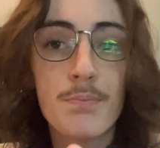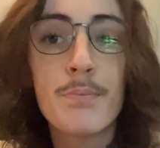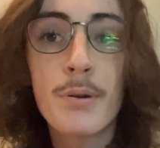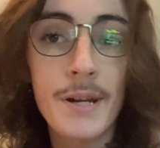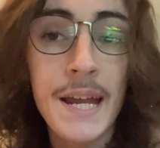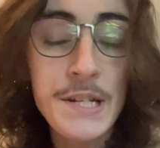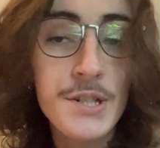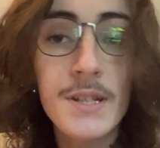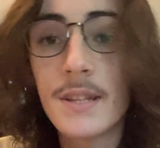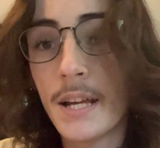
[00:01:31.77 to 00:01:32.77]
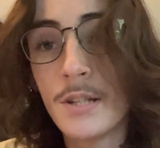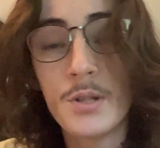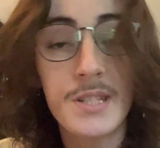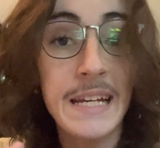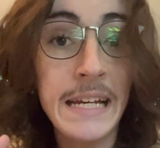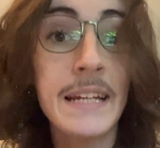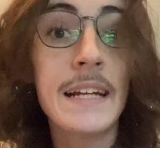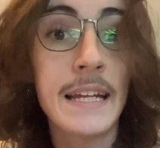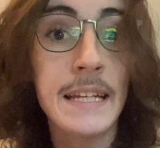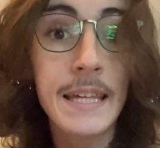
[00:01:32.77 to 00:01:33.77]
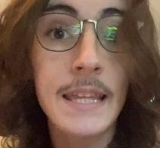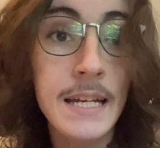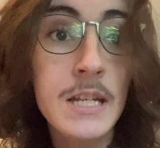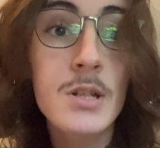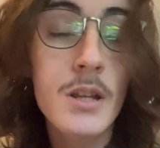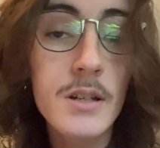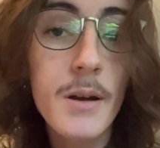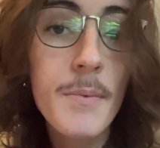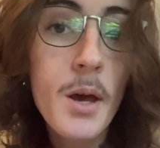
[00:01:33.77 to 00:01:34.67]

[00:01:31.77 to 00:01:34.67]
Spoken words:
predation, like just eating and killing each other,